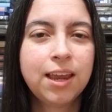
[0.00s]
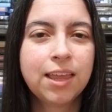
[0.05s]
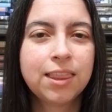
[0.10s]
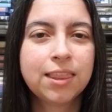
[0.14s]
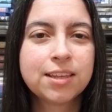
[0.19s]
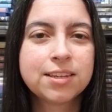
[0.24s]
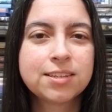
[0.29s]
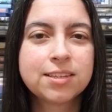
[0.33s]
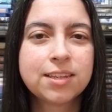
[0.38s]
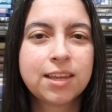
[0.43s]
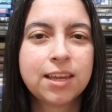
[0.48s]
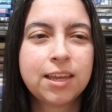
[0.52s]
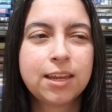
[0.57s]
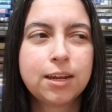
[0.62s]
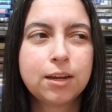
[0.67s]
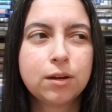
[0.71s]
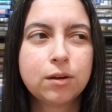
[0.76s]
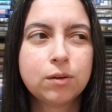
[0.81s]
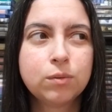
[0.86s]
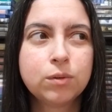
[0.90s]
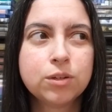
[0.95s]
and they said
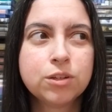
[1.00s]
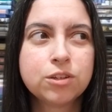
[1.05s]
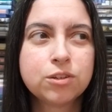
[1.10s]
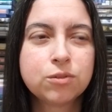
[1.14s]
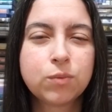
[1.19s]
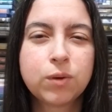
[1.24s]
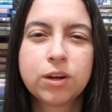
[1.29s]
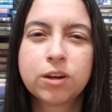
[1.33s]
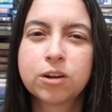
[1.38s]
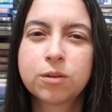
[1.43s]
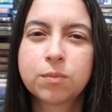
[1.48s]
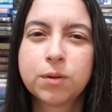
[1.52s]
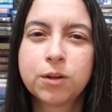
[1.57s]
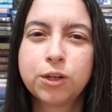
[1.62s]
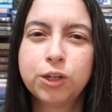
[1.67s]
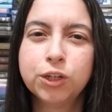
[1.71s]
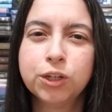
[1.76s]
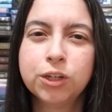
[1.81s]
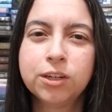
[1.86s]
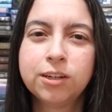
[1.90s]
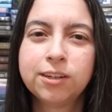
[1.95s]
it was weird but
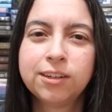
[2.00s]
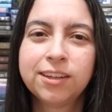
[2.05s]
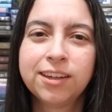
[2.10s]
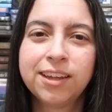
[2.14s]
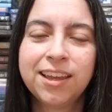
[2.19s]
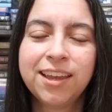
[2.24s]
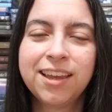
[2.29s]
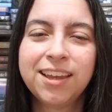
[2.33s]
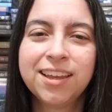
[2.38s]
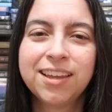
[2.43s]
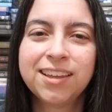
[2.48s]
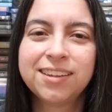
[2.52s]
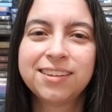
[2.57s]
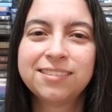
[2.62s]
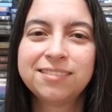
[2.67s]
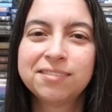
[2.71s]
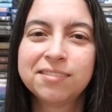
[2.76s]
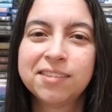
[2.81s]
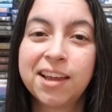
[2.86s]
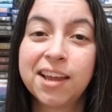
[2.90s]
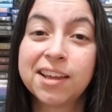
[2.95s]
good, and
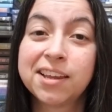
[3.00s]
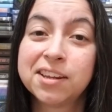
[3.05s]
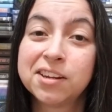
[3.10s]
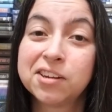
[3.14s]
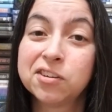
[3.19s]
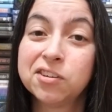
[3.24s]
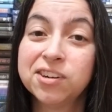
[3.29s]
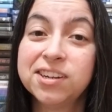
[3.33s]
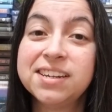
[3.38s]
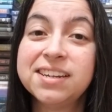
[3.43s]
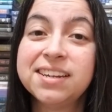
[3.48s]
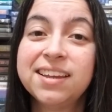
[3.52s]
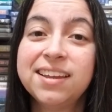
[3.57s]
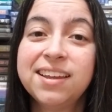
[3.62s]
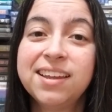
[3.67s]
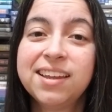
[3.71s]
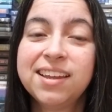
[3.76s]
I can agree.